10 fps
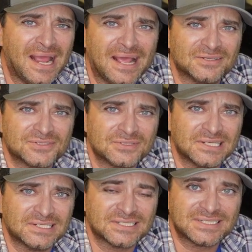bananas
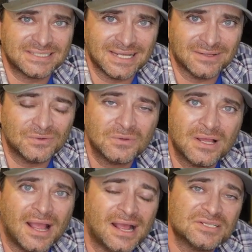are getting
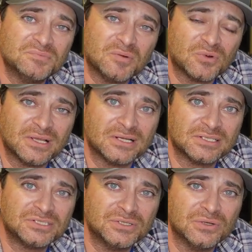stale has memory
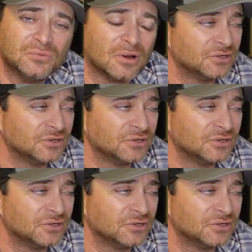in it too,